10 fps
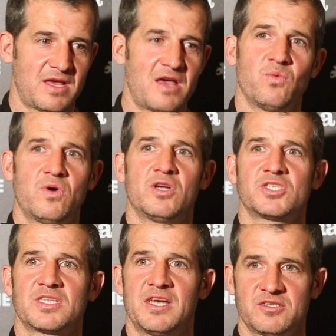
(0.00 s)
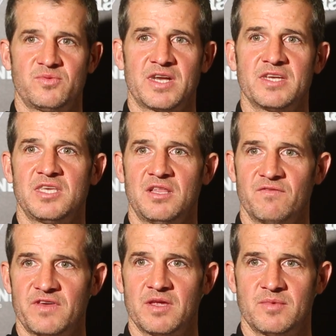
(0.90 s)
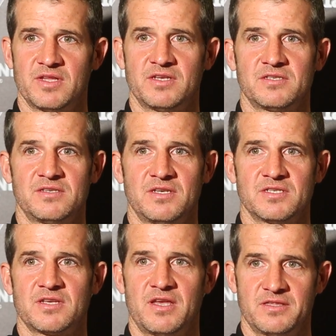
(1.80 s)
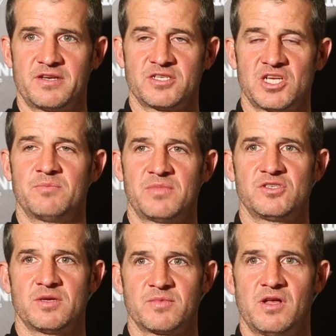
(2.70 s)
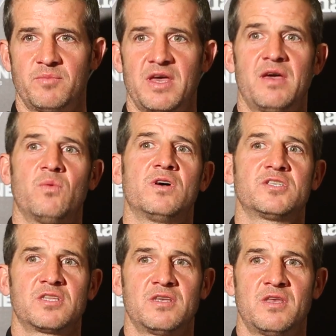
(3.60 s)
At worst, that's where I see Dunfermline they're a Championship club at worst.